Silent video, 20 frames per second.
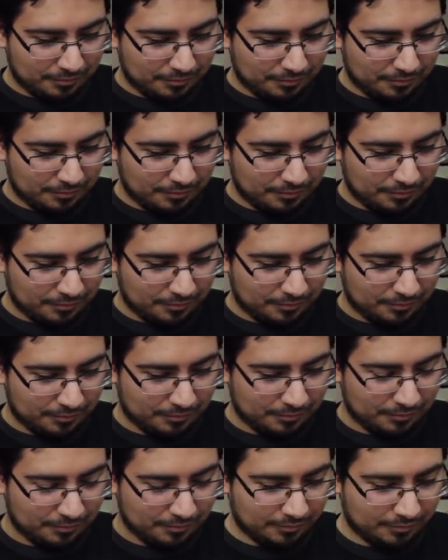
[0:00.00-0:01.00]

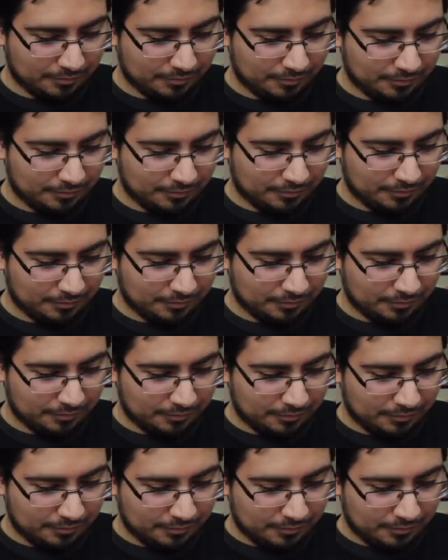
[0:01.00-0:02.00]

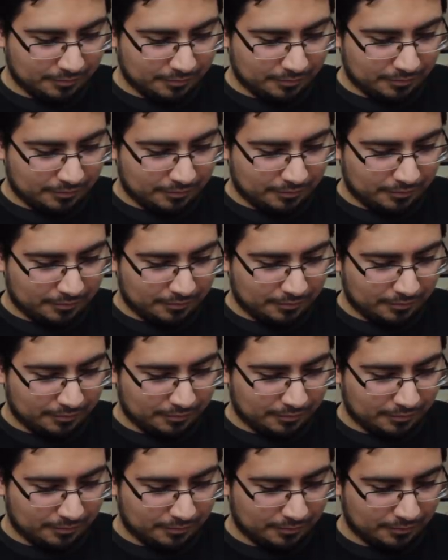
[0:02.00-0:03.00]

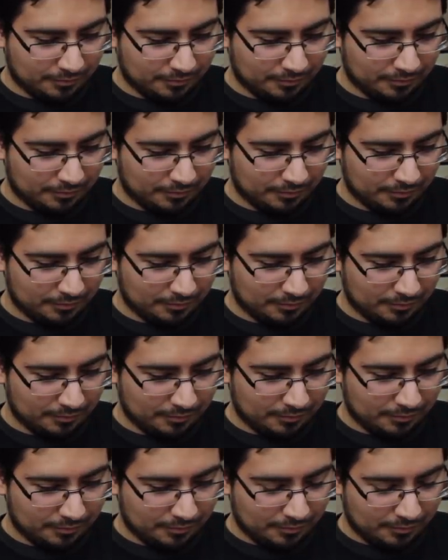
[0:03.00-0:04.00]

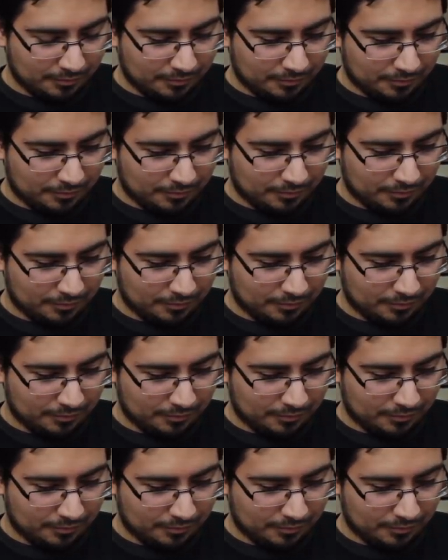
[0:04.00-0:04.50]
(not speaking)